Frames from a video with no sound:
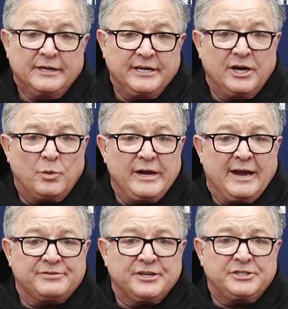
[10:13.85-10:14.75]
You know, we
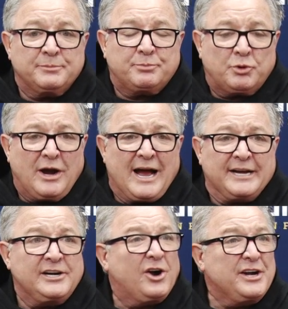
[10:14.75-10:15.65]
have such a
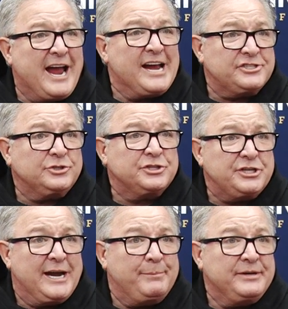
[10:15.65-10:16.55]
pride in our national
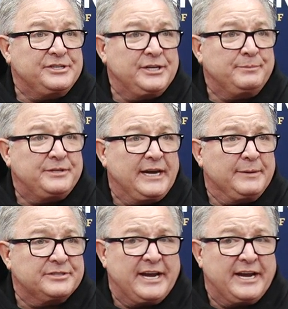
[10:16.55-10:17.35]
championship teams,